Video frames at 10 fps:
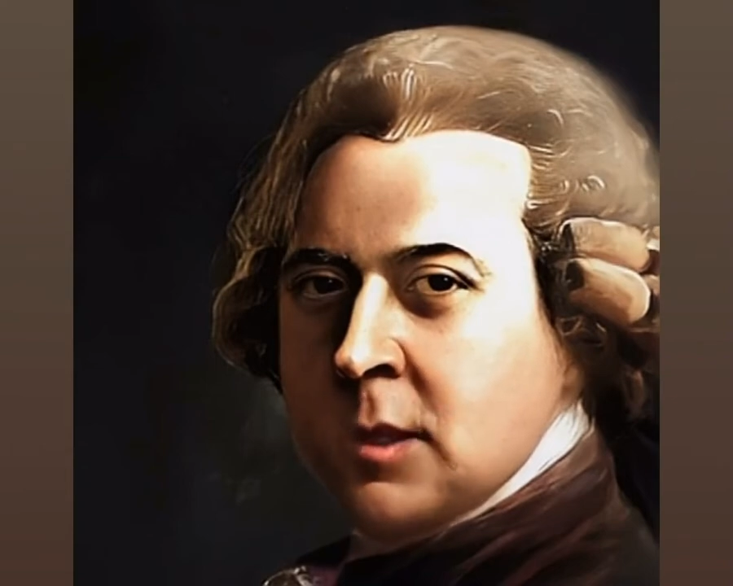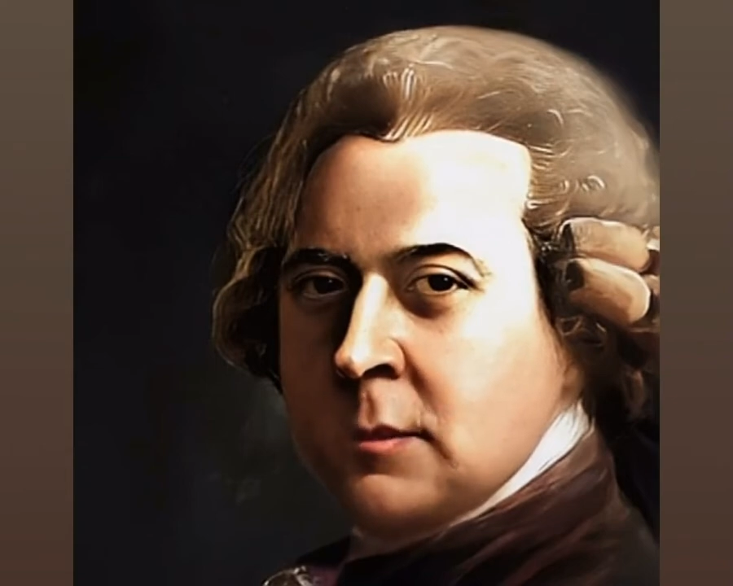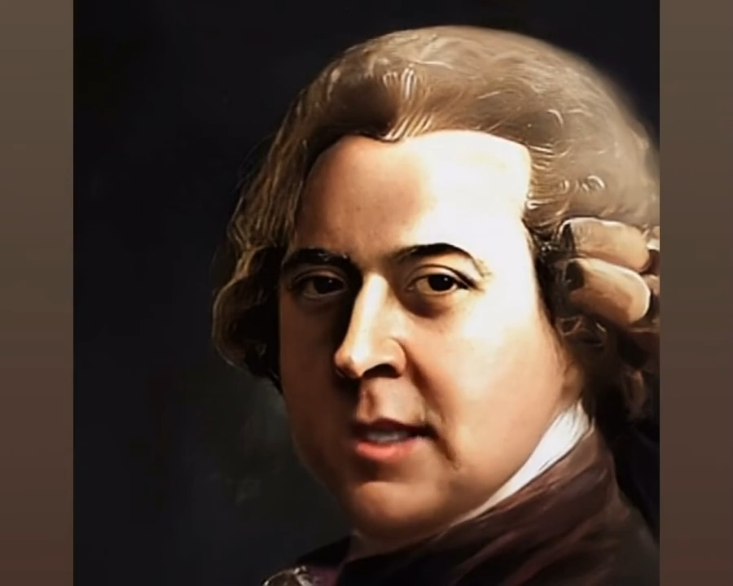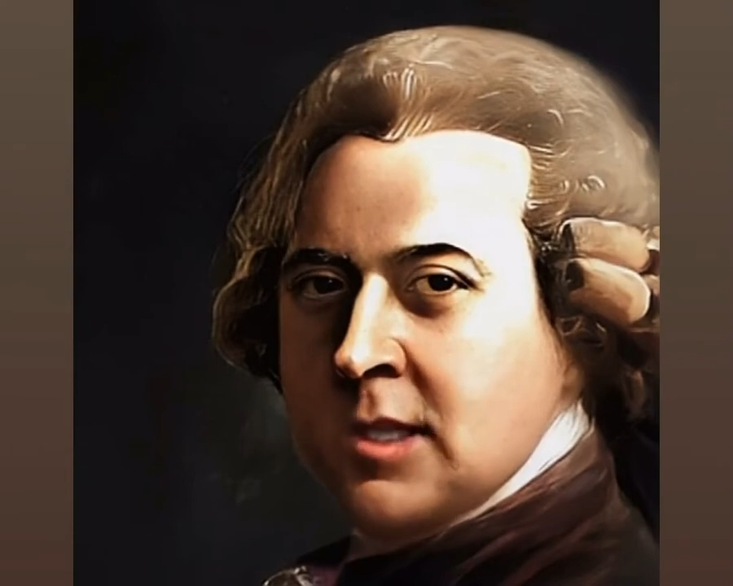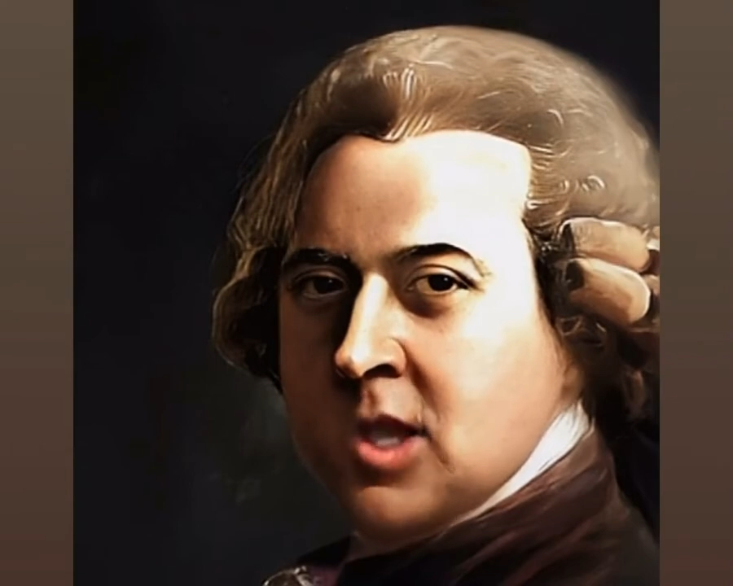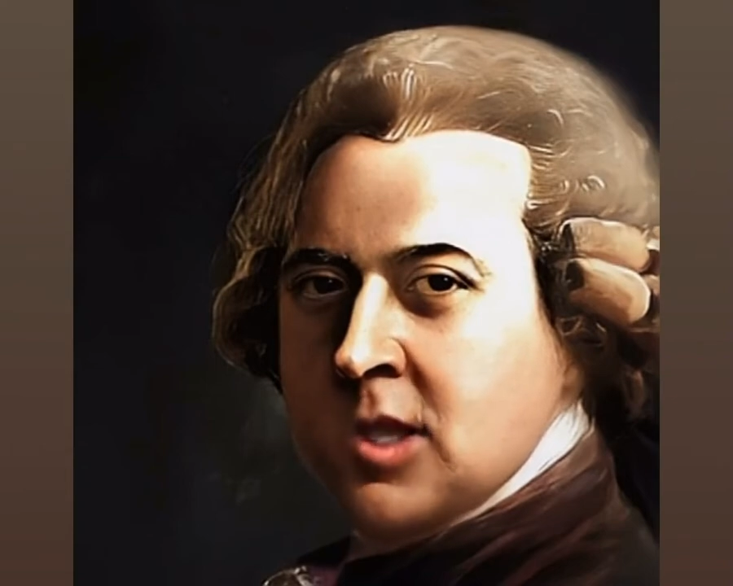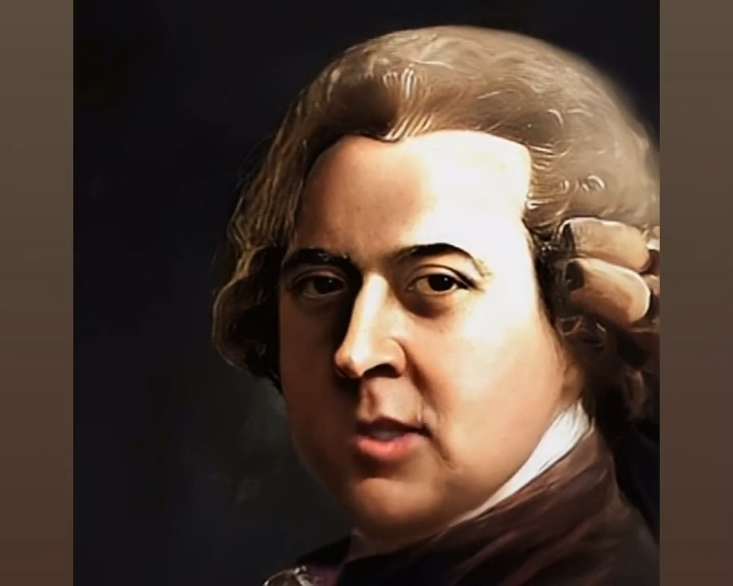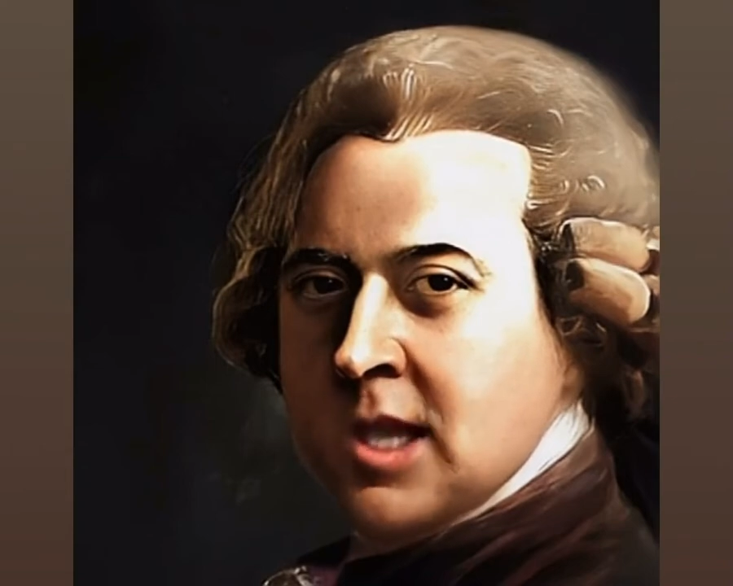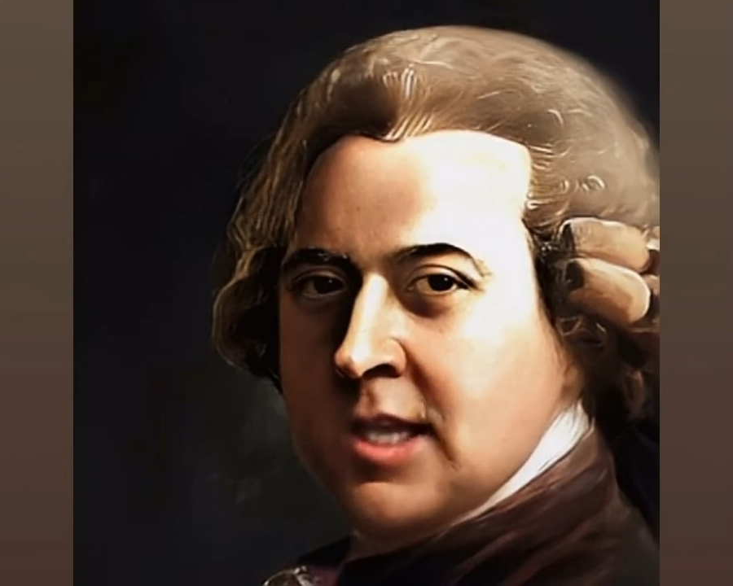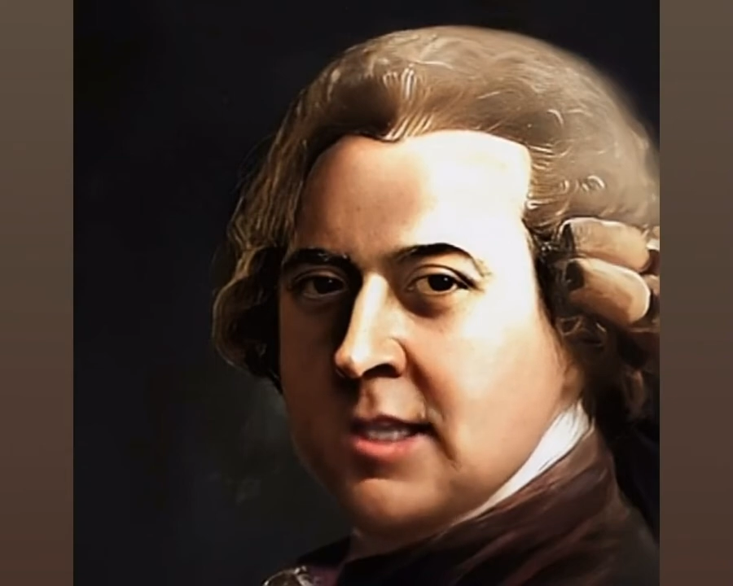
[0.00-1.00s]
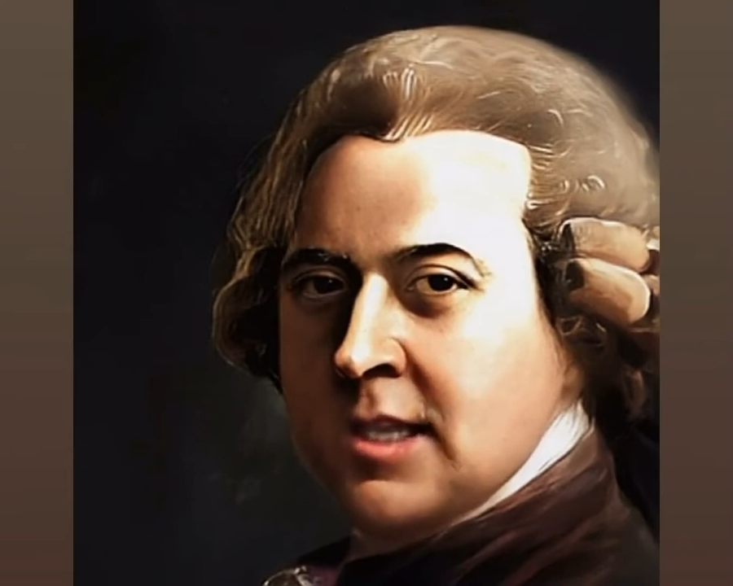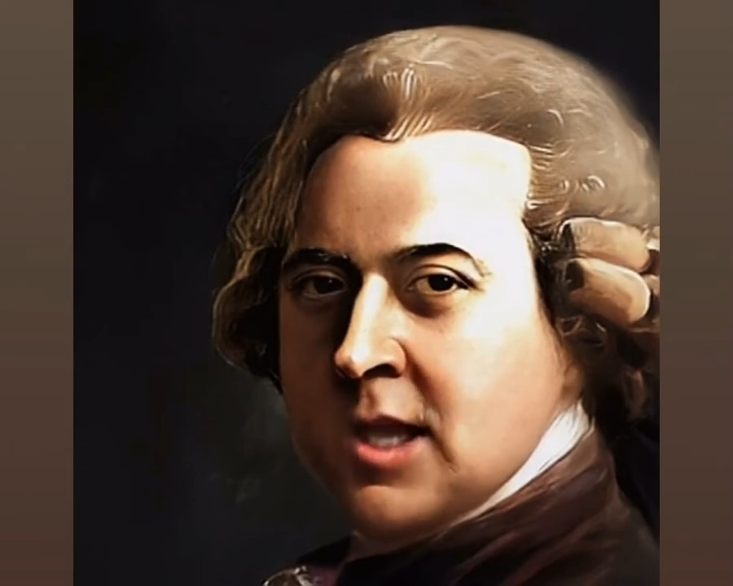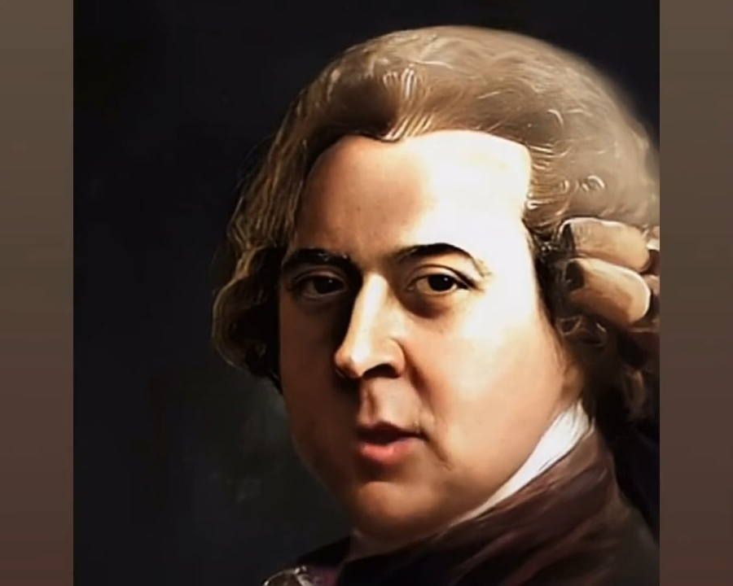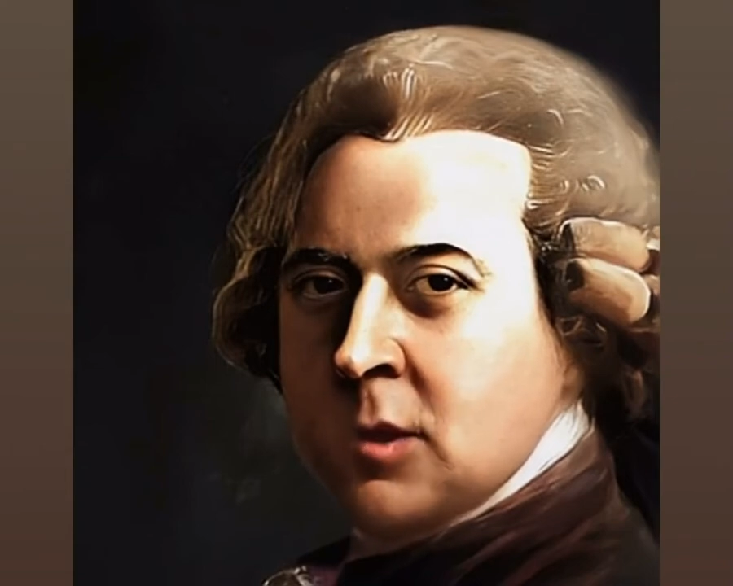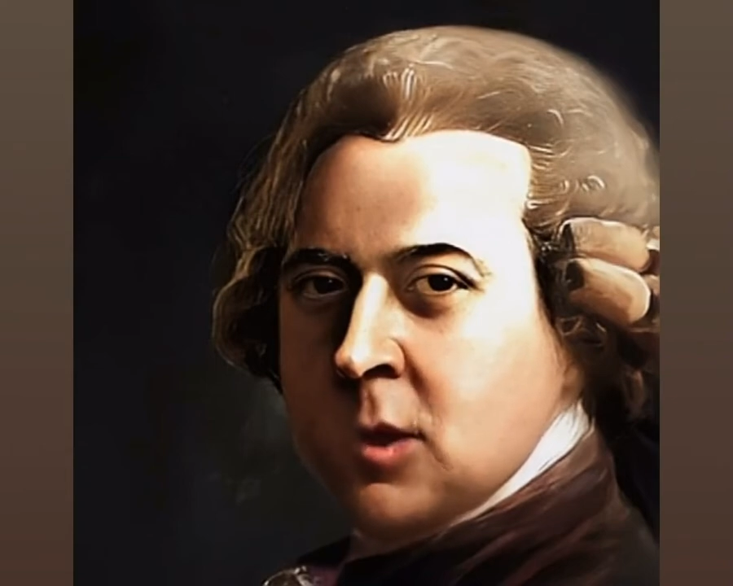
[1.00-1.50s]
Massachusetts and New
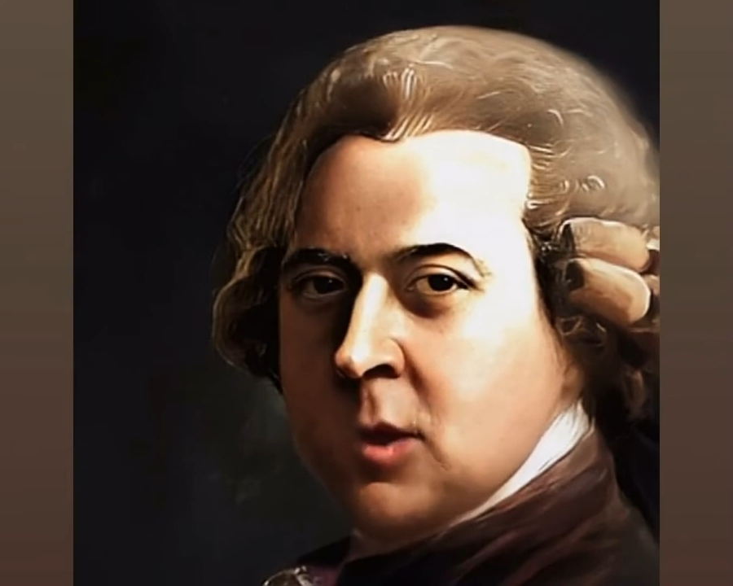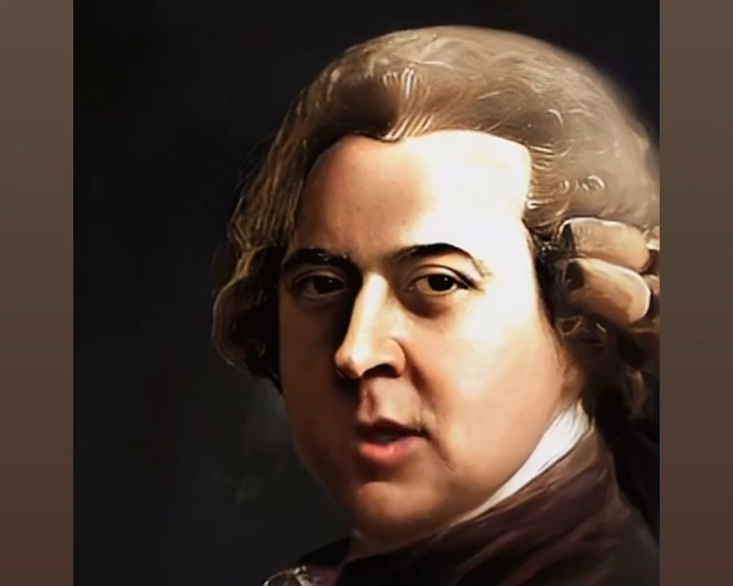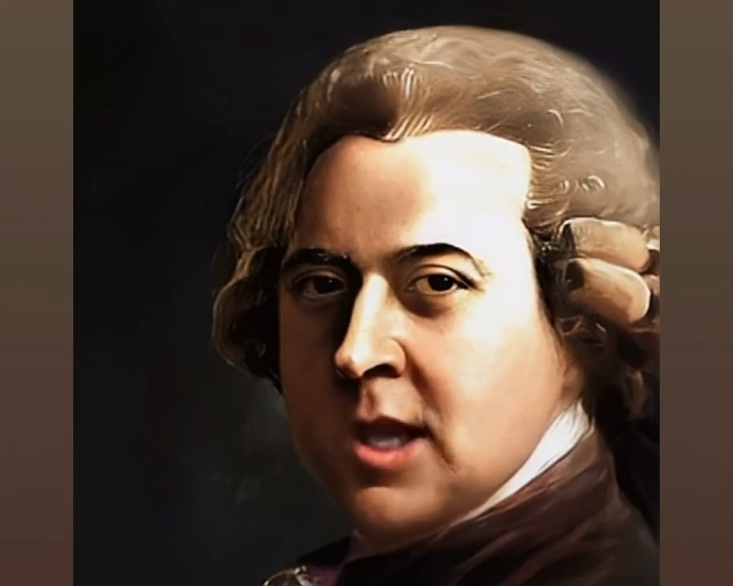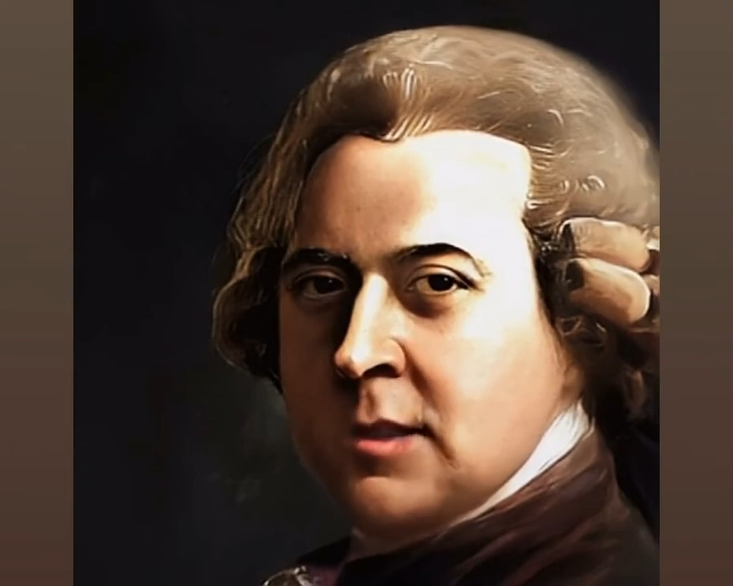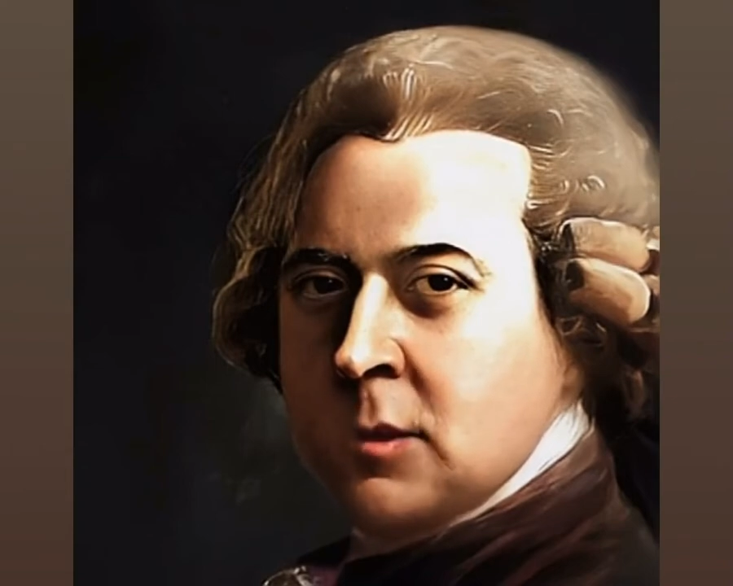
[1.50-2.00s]
York,